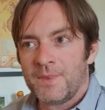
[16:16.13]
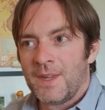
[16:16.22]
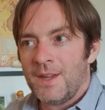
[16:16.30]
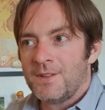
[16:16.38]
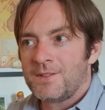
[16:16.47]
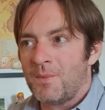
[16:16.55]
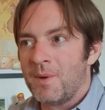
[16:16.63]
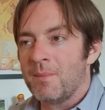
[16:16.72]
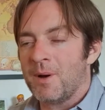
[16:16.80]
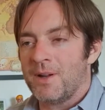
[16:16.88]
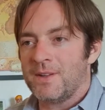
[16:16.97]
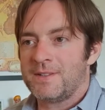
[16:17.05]
So we
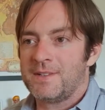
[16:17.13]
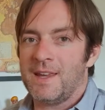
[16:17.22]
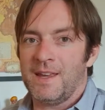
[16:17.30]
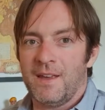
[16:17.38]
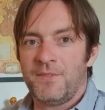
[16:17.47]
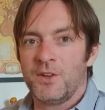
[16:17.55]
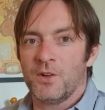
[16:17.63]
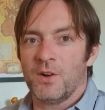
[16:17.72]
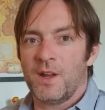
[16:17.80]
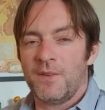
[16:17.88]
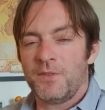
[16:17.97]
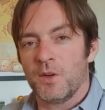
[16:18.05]
might see if you
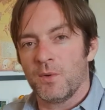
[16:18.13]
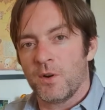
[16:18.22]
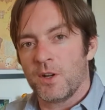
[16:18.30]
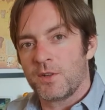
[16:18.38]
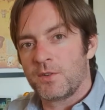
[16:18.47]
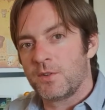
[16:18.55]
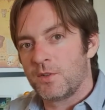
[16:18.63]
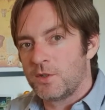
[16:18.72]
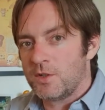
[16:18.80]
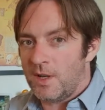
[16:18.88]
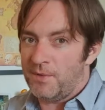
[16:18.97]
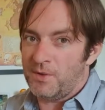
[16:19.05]

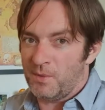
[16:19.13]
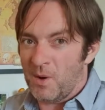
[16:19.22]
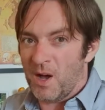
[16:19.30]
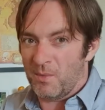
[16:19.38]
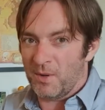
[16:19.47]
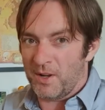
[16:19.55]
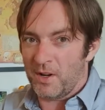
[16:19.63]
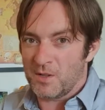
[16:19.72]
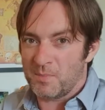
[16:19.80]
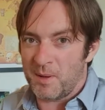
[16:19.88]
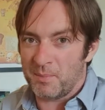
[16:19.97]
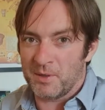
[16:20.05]
were one of those
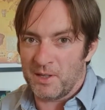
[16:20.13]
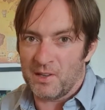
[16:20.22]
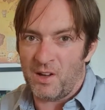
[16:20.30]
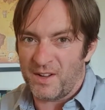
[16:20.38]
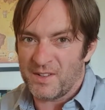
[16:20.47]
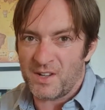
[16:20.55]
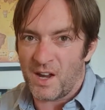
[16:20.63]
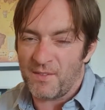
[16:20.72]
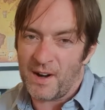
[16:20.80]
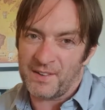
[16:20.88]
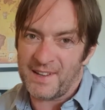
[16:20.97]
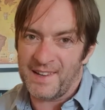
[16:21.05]
people that likes going
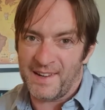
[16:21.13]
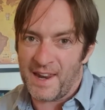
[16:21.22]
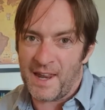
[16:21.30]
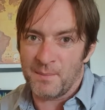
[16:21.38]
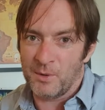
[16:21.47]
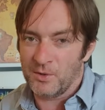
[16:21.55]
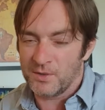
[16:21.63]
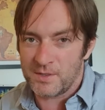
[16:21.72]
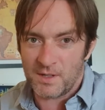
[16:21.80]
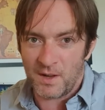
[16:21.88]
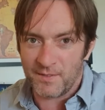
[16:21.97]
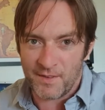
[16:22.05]
around killing animals.
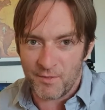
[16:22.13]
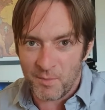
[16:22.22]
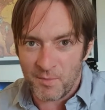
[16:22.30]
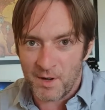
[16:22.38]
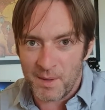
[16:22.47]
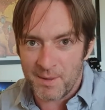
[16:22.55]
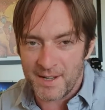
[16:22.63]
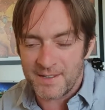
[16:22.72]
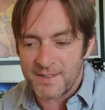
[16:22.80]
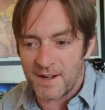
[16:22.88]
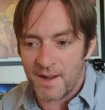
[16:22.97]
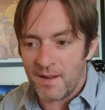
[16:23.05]
I've never really been
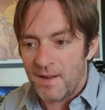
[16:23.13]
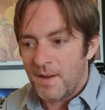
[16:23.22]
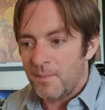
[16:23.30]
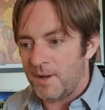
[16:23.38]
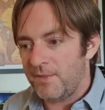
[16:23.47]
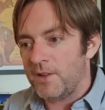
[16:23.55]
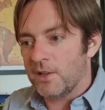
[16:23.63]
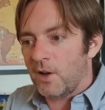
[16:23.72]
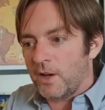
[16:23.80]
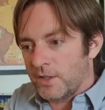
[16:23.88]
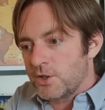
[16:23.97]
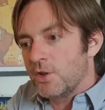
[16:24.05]
into that, but if you
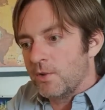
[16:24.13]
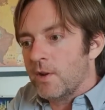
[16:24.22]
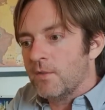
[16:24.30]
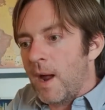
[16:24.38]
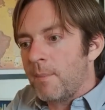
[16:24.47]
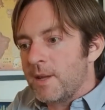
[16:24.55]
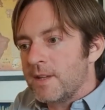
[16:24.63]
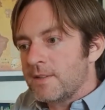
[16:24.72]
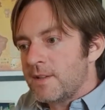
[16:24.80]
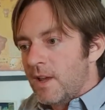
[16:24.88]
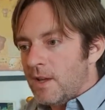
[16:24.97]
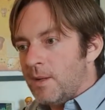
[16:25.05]
like shooting
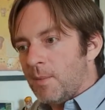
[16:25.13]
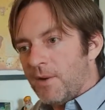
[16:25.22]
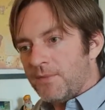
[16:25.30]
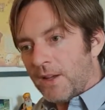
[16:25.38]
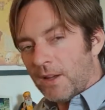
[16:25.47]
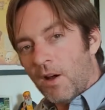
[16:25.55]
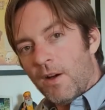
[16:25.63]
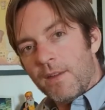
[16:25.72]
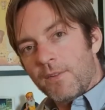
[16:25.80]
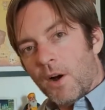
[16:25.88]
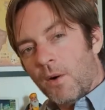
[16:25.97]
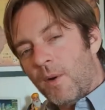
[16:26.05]
rabbits, you might think, oh,
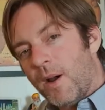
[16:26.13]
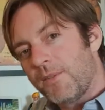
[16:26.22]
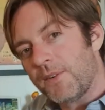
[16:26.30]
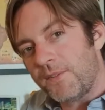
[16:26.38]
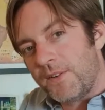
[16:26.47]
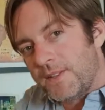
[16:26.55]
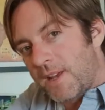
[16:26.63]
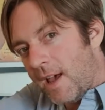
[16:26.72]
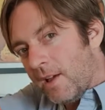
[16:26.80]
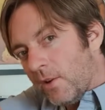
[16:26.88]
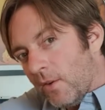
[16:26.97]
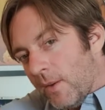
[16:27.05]
they've got a white fluffy
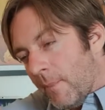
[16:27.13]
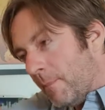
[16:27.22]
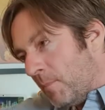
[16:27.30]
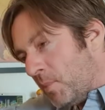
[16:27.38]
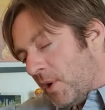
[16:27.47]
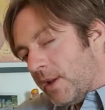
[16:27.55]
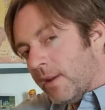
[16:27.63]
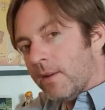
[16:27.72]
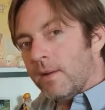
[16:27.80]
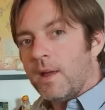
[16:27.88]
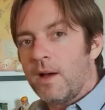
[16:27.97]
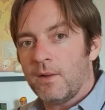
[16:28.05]
tail on them,
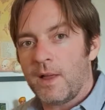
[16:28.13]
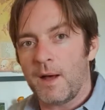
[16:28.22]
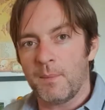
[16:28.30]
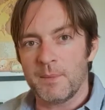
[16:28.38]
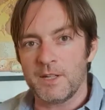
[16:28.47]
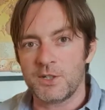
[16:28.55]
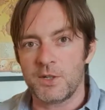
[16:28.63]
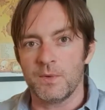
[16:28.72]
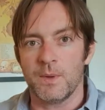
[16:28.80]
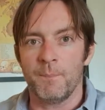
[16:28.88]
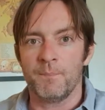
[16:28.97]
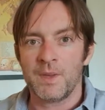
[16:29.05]
brilliant, that'll help me shoot
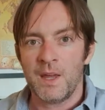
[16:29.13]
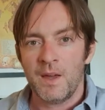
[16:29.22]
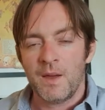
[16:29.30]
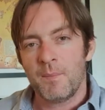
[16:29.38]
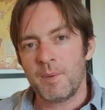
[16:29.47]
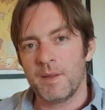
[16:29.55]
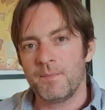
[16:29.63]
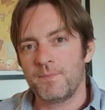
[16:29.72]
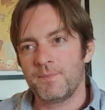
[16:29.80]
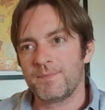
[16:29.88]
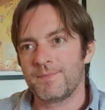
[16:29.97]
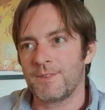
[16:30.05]
them. But
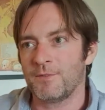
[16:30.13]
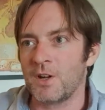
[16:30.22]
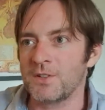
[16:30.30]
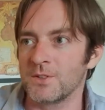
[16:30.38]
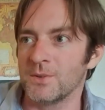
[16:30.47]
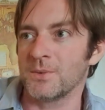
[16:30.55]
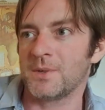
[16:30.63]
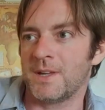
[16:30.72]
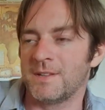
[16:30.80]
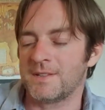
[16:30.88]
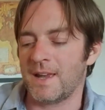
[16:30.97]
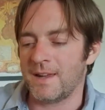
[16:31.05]
Russell
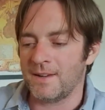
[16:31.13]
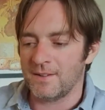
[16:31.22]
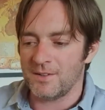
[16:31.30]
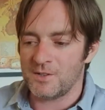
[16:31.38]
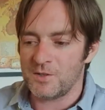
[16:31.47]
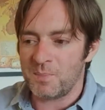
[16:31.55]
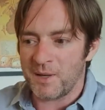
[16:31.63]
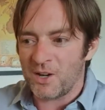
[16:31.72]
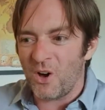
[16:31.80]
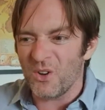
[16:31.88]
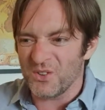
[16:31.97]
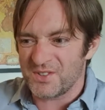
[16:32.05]
is saying that just
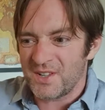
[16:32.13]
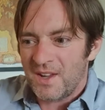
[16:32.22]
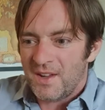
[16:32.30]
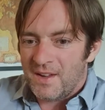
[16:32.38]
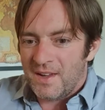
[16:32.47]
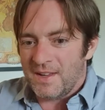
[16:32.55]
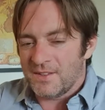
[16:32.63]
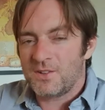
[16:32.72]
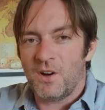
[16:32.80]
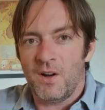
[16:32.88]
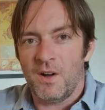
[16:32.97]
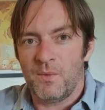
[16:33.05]
because it's
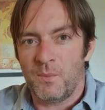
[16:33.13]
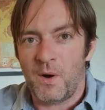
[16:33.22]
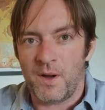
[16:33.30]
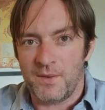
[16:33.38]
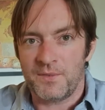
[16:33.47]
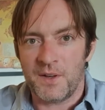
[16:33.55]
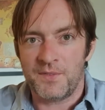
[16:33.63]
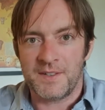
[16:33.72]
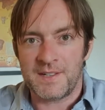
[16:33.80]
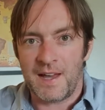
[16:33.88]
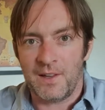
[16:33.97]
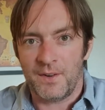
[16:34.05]
got a white fluffy
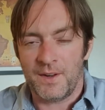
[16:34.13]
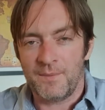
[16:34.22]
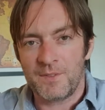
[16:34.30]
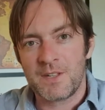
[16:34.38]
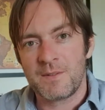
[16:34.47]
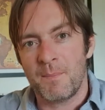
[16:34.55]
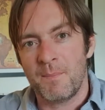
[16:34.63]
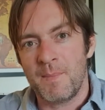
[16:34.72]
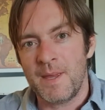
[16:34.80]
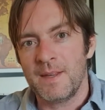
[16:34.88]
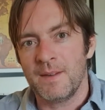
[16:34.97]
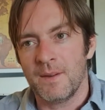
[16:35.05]
tail on it doesn't
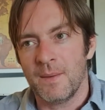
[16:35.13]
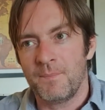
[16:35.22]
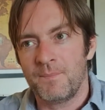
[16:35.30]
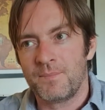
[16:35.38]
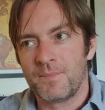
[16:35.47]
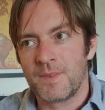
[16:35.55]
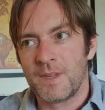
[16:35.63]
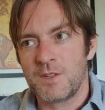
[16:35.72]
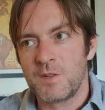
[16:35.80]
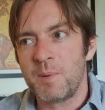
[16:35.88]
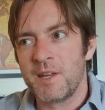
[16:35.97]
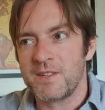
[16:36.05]
mean that,
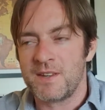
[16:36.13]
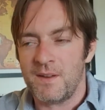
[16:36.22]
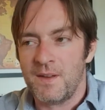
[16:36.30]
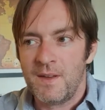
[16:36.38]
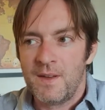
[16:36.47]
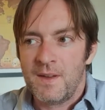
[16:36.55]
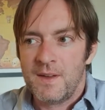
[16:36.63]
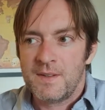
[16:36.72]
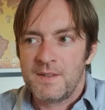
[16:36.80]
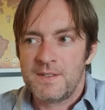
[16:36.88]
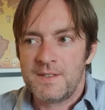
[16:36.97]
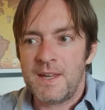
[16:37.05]
just because it
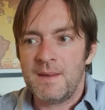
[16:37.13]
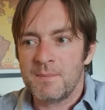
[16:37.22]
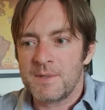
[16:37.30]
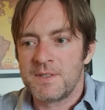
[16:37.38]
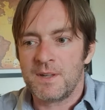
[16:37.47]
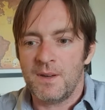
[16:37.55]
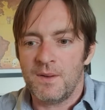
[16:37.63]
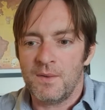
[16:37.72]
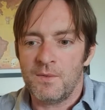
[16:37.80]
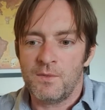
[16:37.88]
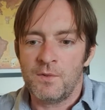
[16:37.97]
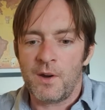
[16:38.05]
seems to
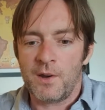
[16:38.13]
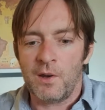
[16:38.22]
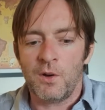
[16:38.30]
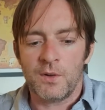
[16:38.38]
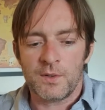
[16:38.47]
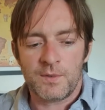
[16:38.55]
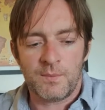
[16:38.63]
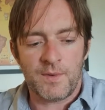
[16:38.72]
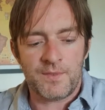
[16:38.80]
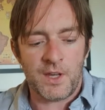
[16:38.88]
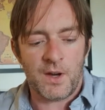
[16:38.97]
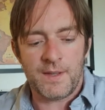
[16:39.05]
run along
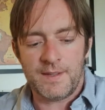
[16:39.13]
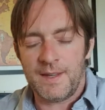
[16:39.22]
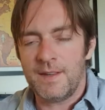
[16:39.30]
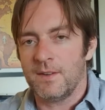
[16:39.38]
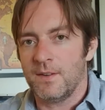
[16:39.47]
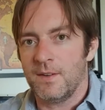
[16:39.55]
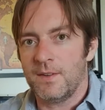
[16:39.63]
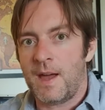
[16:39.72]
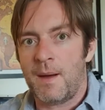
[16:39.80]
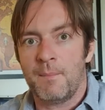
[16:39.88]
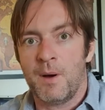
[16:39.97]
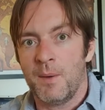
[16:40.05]
with the idea
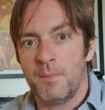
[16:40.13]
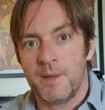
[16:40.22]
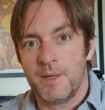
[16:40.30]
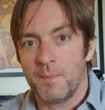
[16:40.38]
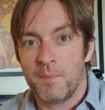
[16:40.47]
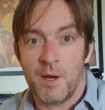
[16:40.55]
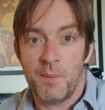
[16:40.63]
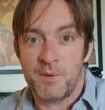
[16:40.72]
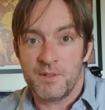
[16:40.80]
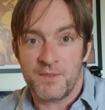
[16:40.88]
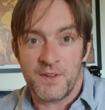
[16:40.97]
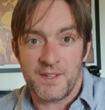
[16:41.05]
that might be the
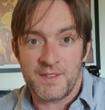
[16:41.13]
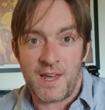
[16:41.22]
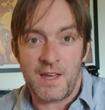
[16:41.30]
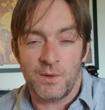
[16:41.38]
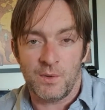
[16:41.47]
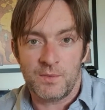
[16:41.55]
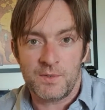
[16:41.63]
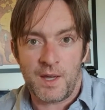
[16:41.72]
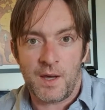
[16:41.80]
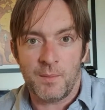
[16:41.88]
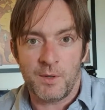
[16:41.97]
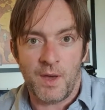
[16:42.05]
purpose for the tail, to
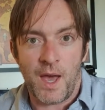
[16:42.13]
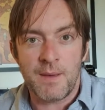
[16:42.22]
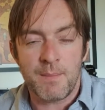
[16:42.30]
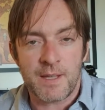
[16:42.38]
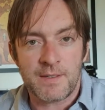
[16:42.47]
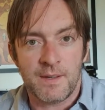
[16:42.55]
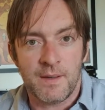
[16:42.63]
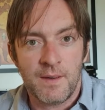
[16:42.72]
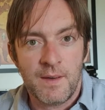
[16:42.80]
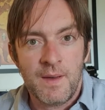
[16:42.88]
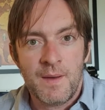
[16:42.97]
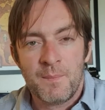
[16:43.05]
help you aim at it.
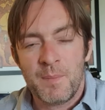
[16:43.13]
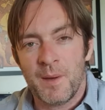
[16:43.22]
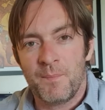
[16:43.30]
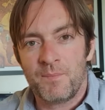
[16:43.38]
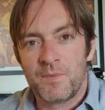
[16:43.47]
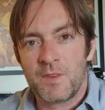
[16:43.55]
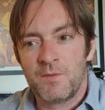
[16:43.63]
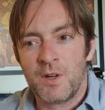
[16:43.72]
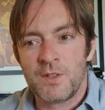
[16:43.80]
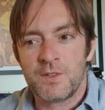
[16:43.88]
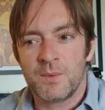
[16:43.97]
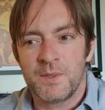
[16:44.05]
But
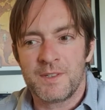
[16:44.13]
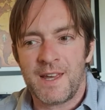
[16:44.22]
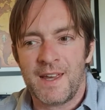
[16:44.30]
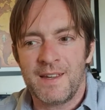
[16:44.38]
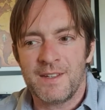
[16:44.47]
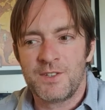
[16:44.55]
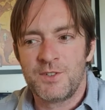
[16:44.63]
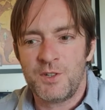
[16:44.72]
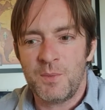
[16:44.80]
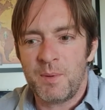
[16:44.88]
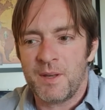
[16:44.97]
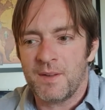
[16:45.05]
Russell would say it's
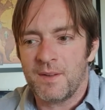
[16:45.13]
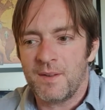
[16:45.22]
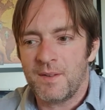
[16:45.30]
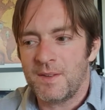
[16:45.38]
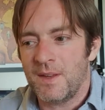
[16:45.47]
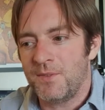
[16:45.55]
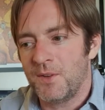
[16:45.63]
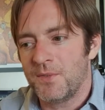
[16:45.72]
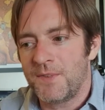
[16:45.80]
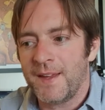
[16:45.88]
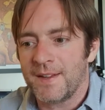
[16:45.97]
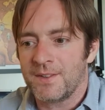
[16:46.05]
stupid if you
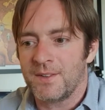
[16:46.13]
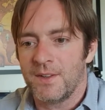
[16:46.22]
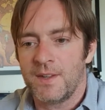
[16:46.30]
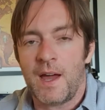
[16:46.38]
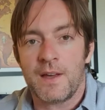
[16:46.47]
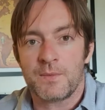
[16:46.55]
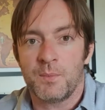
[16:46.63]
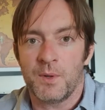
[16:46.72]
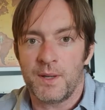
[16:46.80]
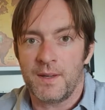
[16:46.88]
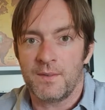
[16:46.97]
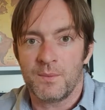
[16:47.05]
think that that's
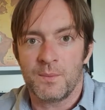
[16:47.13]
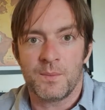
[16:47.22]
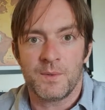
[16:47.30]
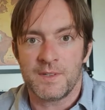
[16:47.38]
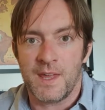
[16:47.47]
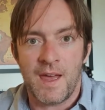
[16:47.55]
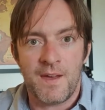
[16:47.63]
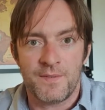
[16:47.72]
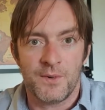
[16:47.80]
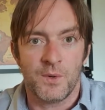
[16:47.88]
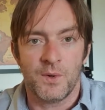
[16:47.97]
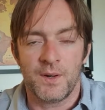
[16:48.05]
what it was there
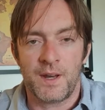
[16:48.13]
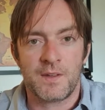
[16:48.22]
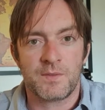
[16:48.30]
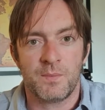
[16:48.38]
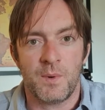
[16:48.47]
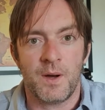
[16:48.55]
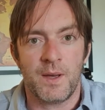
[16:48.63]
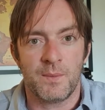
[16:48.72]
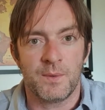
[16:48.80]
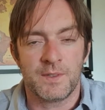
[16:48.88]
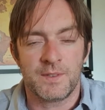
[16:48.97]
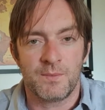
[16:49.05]
for, and that's why
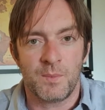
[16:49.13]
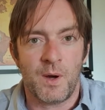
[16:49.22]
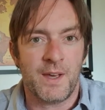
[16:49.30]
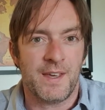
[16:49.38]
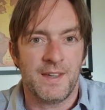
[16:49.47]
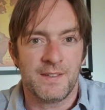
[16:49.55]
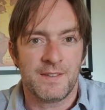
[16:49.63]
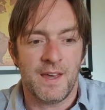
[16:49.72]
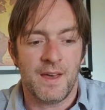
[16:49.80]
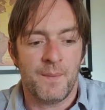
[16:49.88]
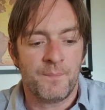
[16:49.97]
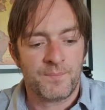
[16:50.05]
it is
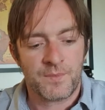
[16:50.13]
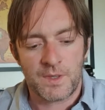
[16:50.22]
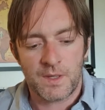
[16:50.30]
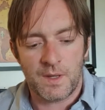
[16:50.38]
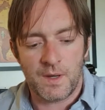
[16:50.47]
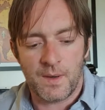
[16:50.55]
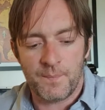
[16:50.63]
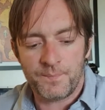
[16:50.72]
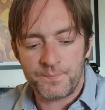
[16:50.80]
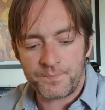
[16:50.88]
there. And